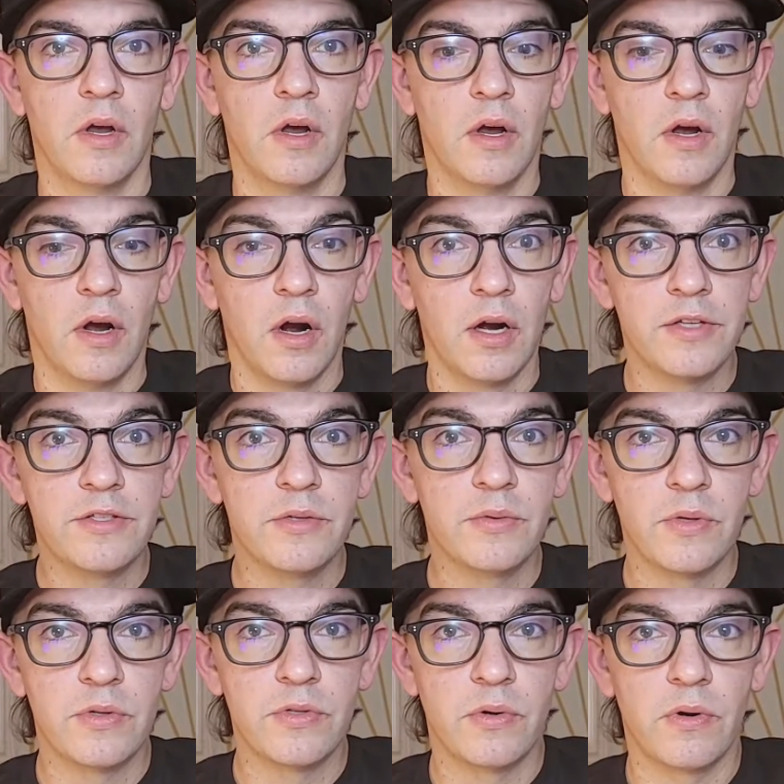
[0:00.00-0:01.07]
Alright, so
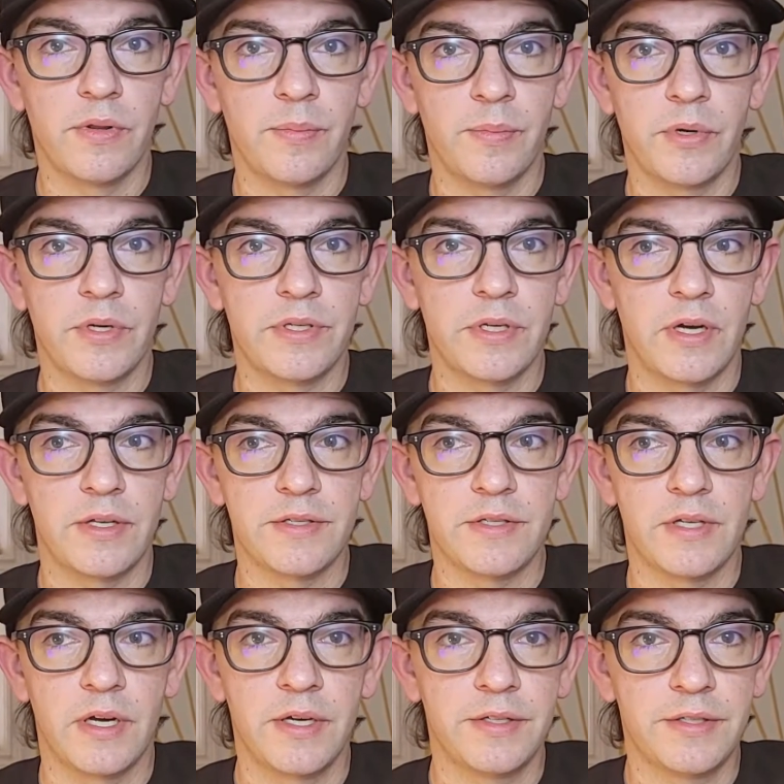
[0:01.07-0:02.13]
those are all the books I got
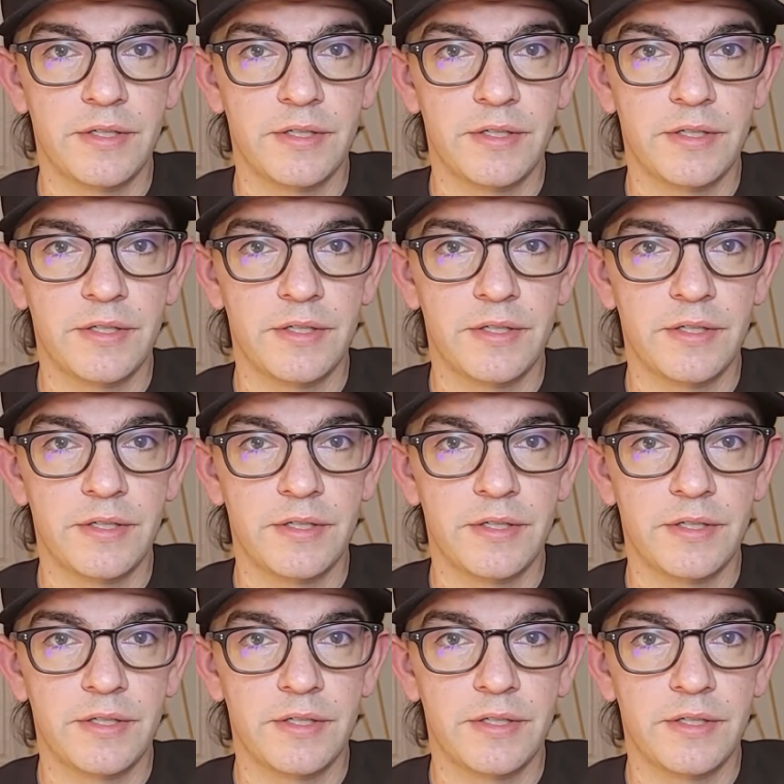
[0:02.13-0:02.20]
signed.